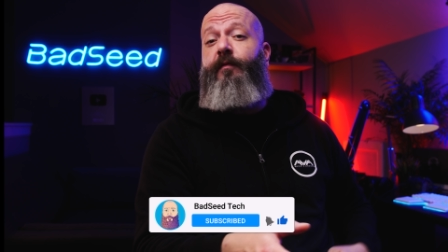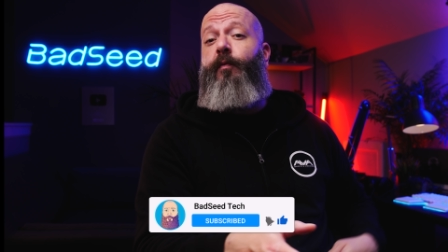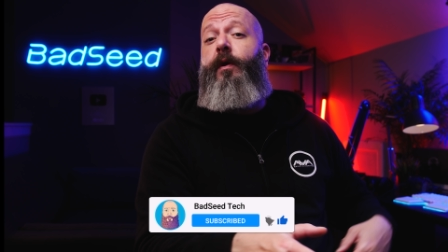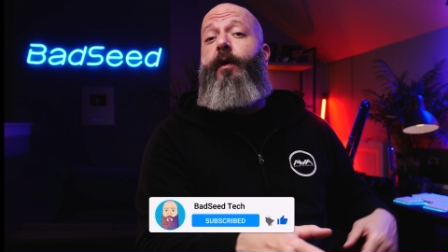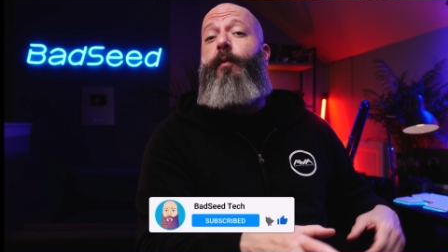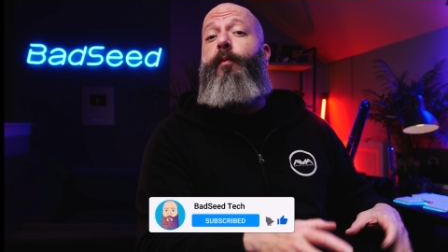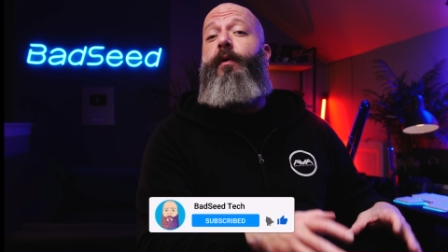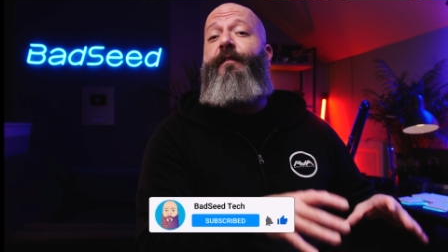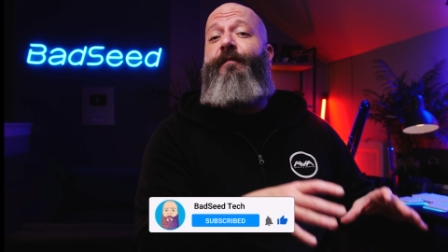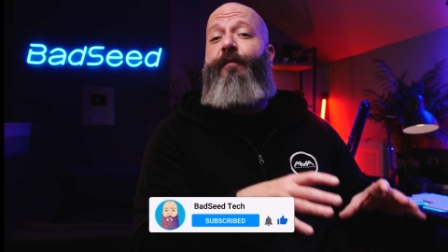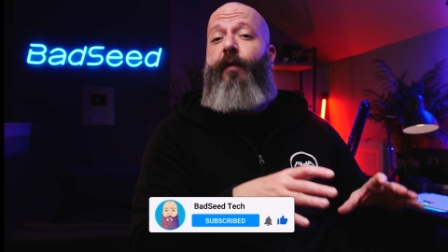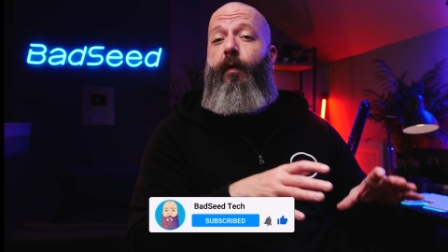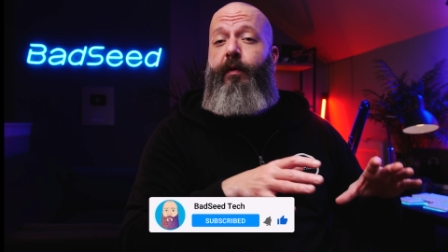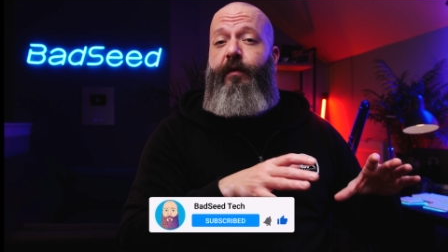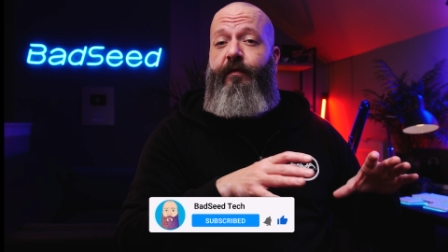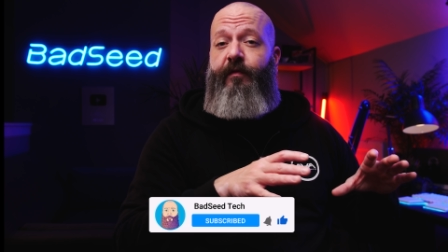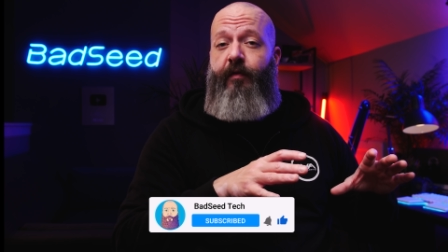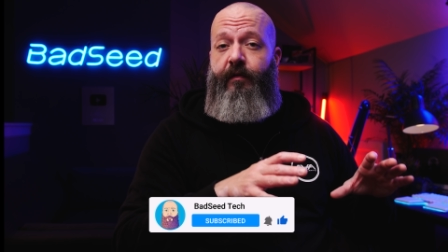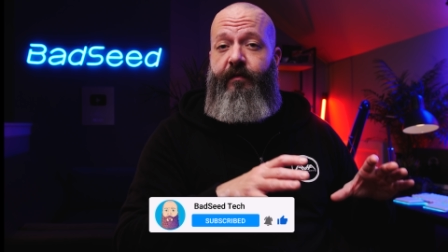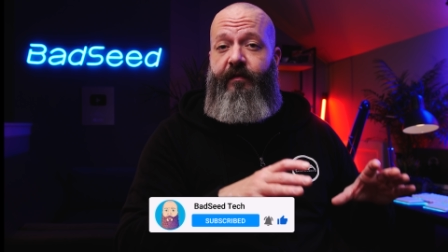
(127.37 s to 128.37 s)
So what I wanna
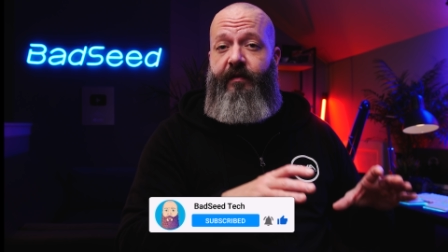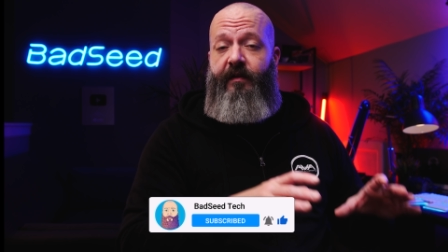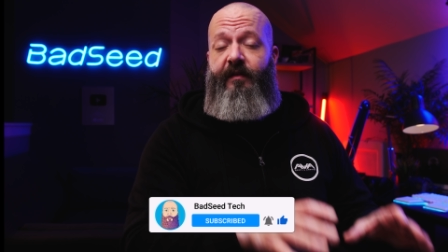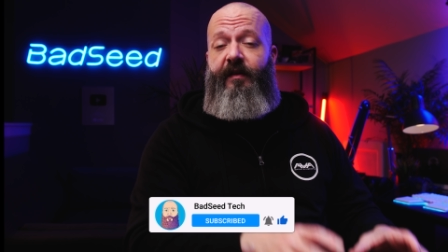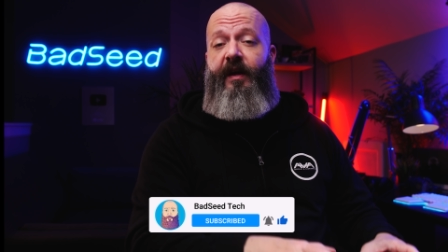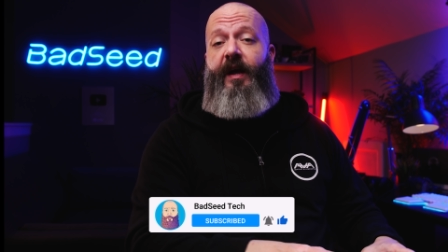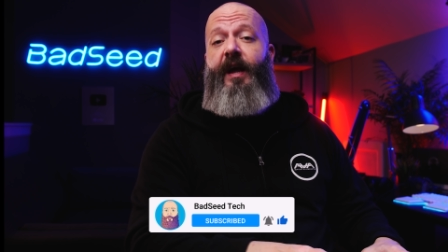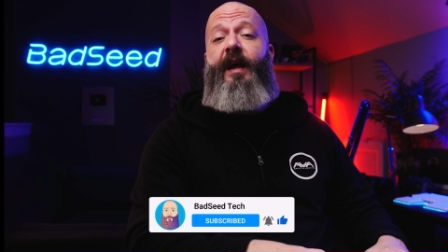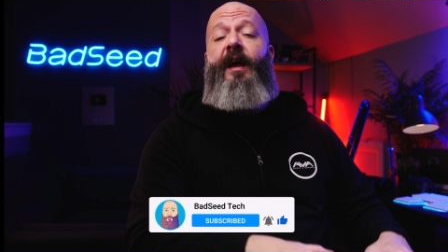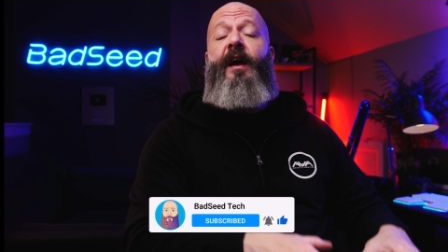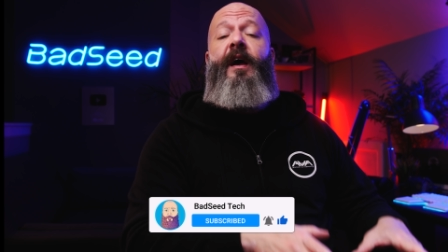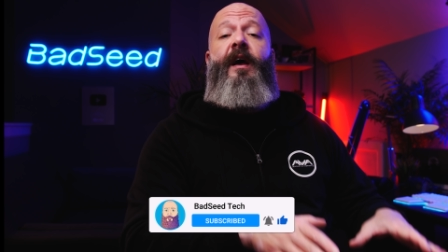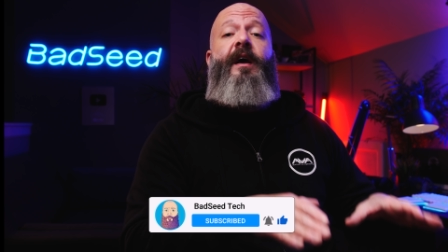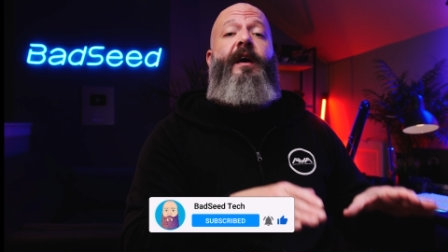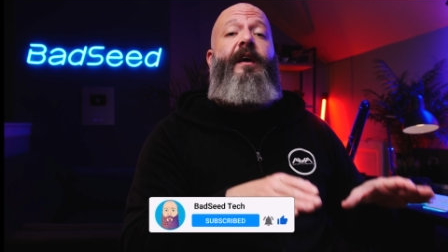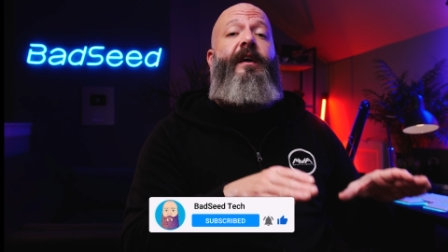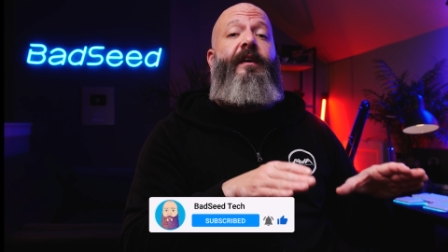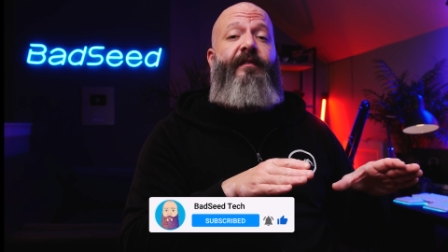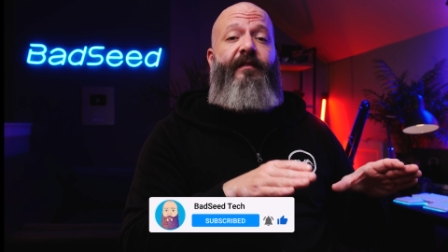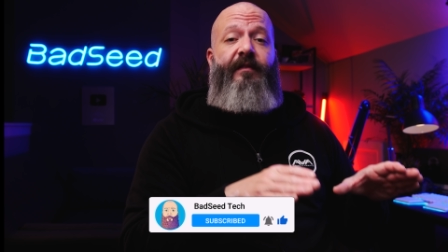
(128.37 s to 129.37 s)
focus on today
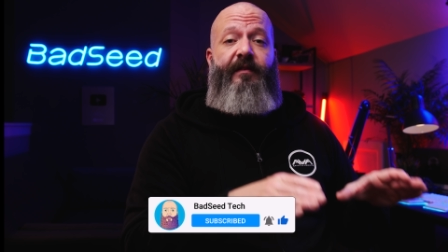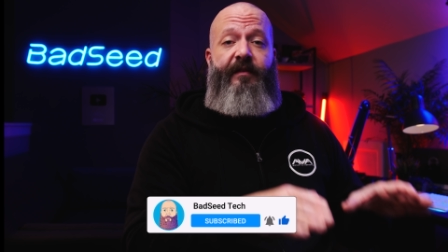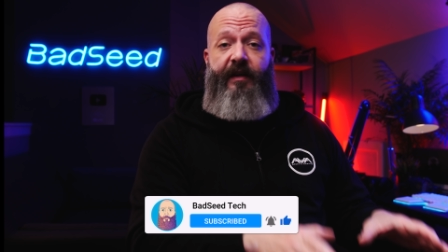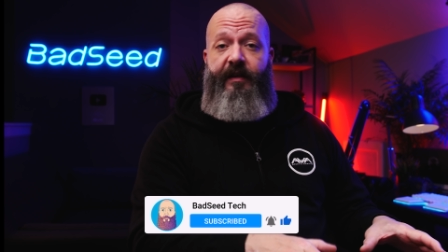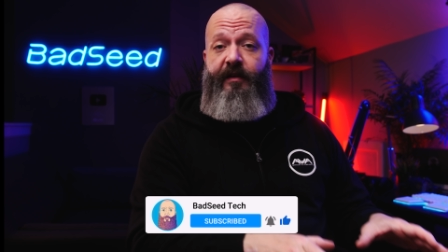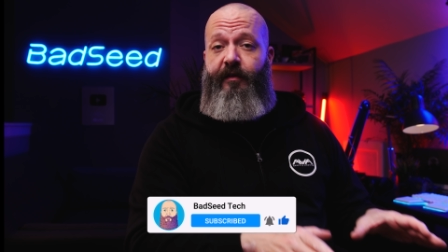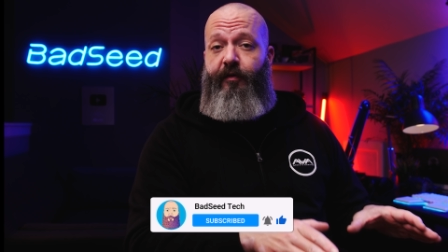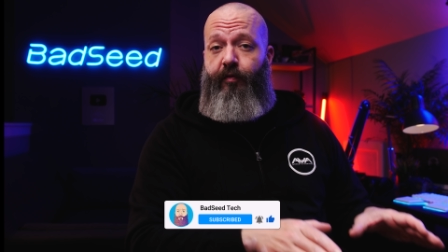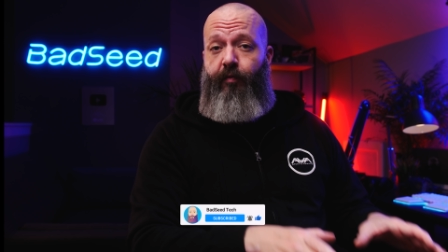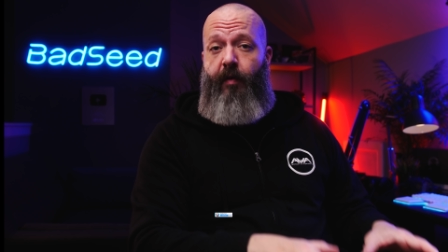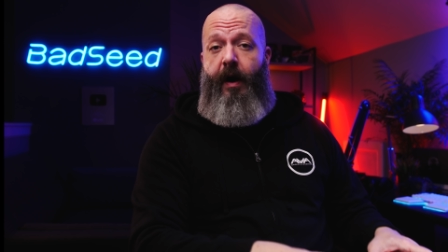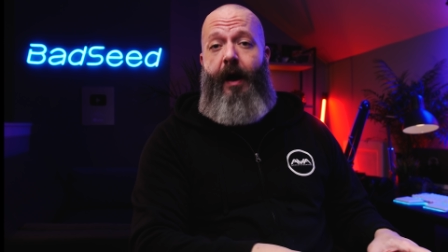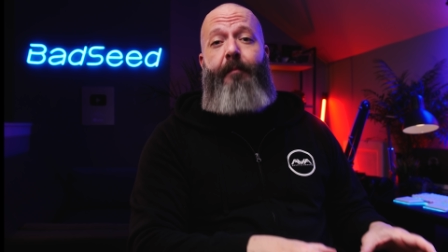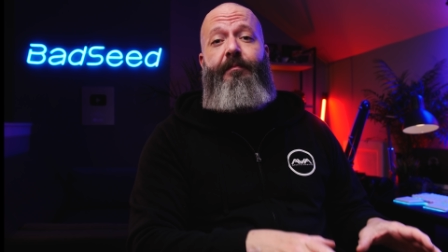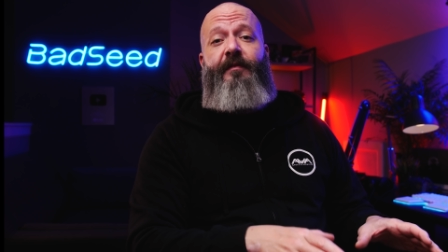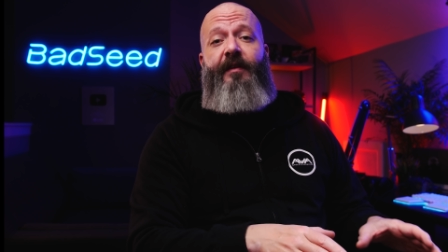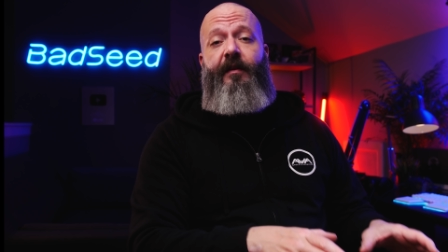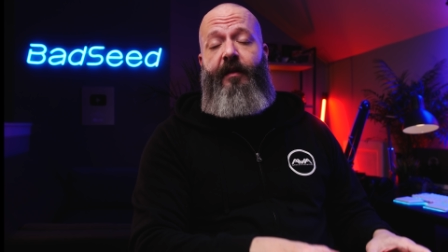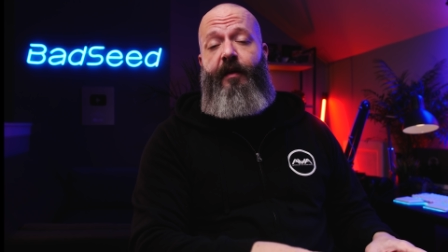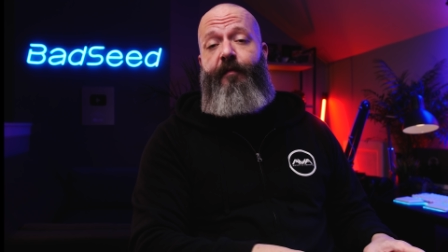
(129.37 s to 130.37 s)
is did
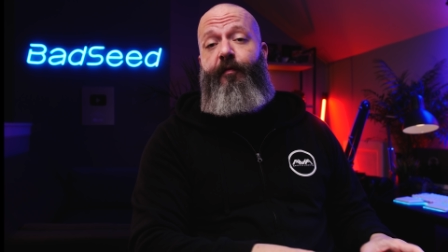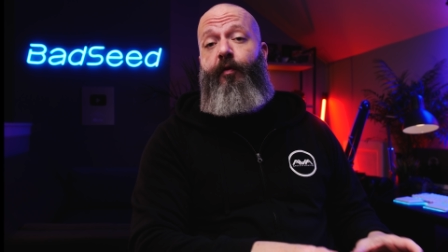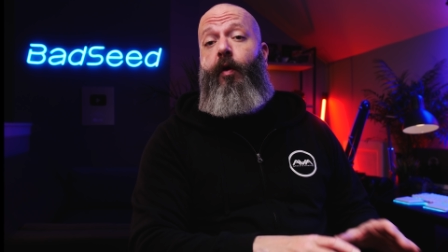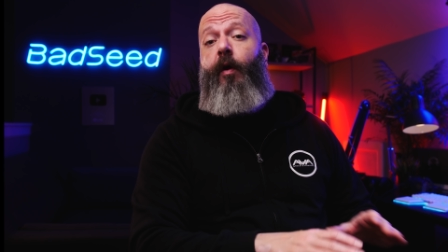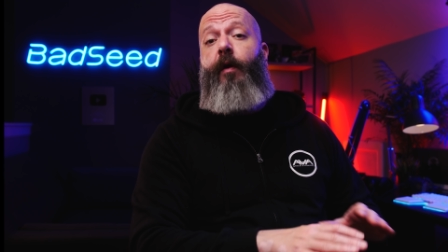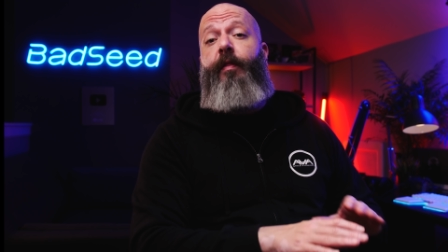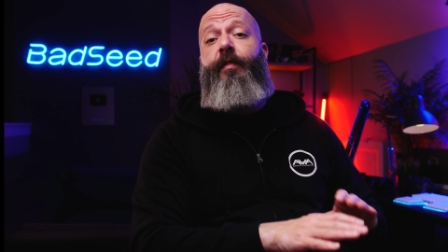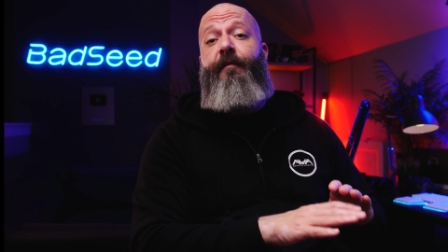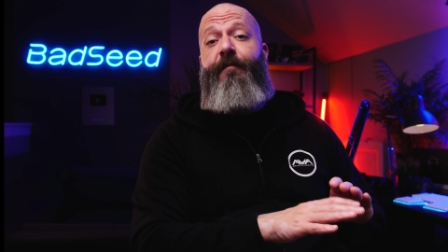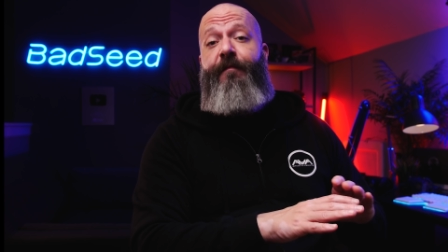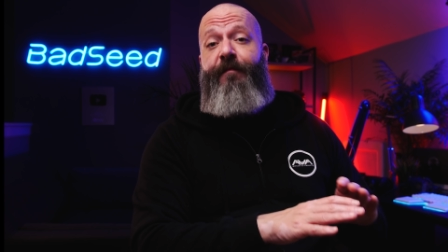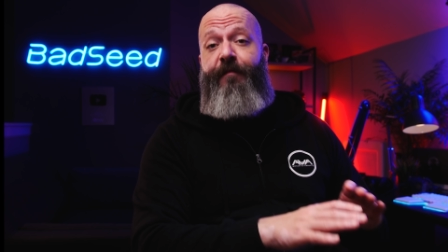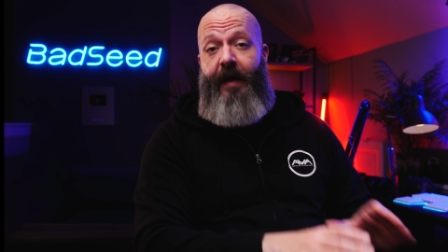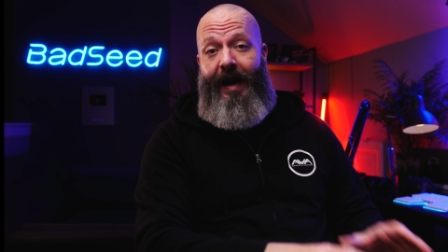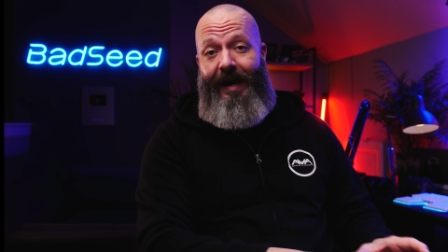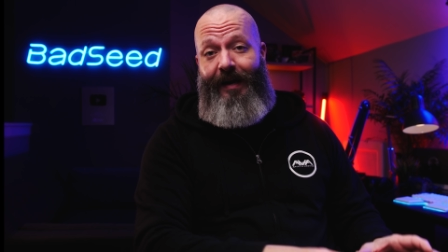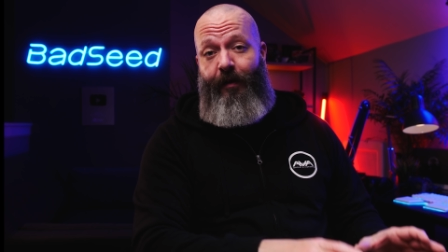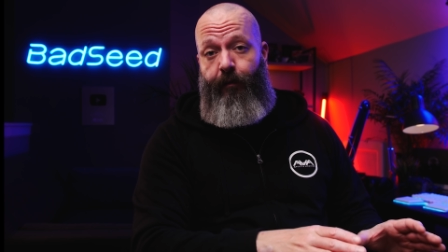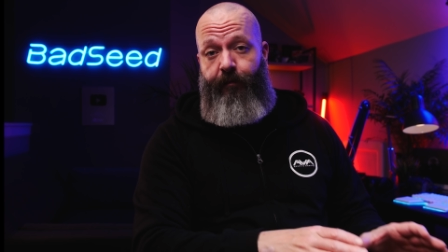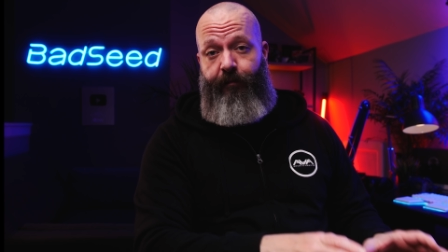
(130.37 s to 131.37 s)
Drop deliver on the
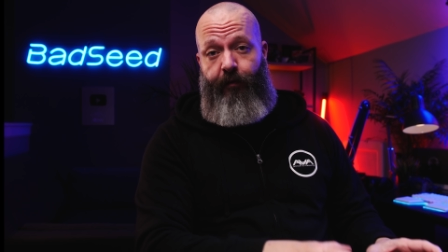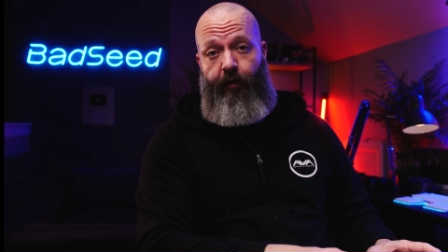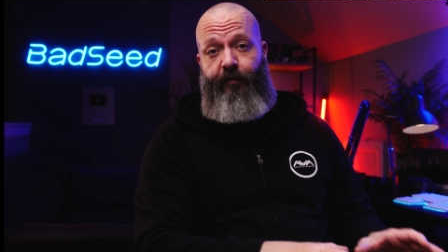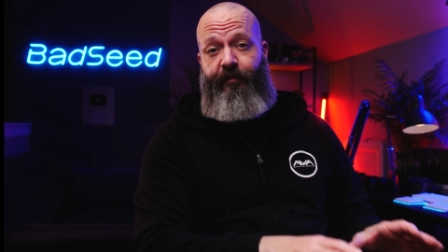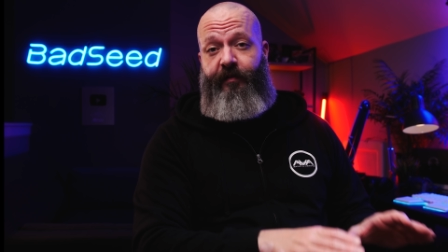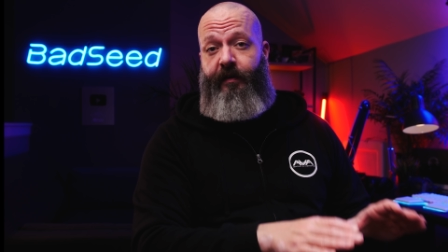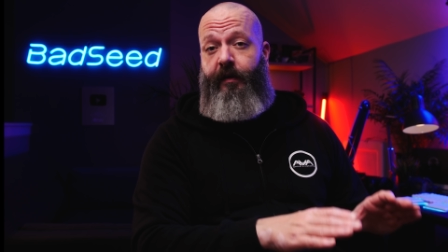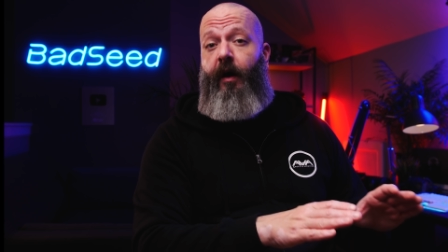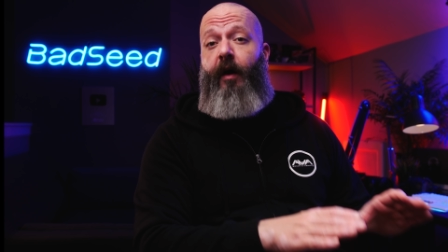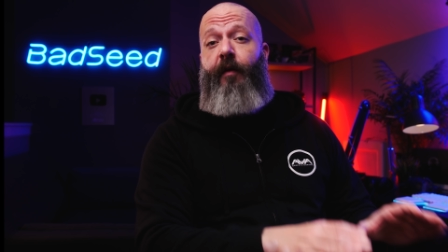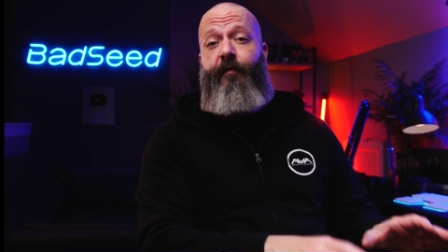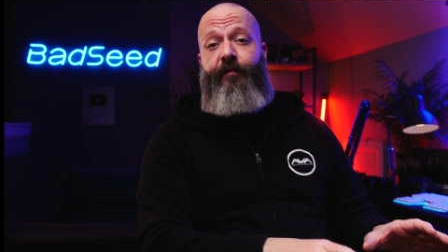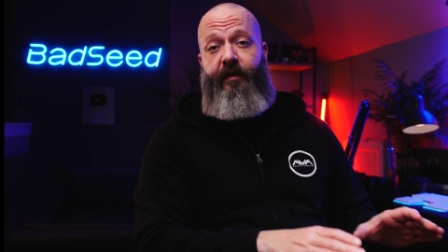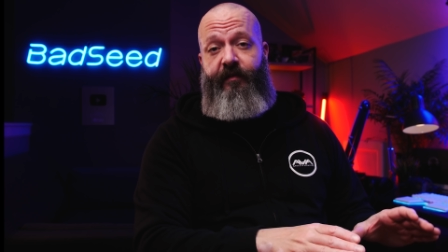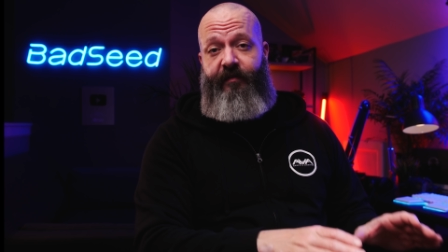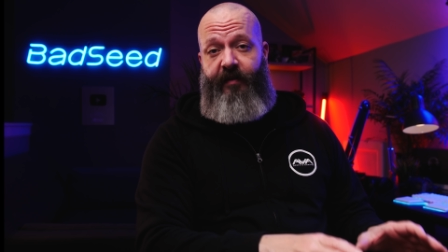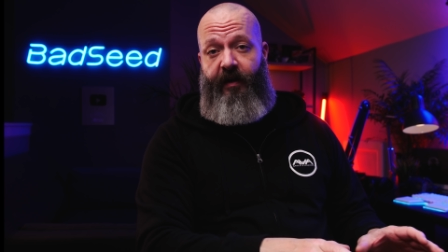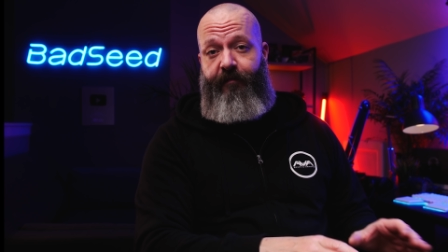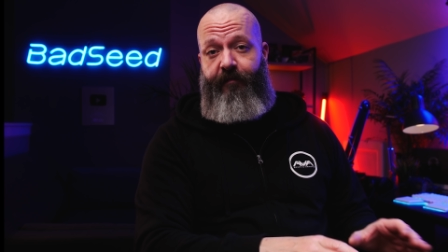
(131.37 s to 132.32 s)
final version of this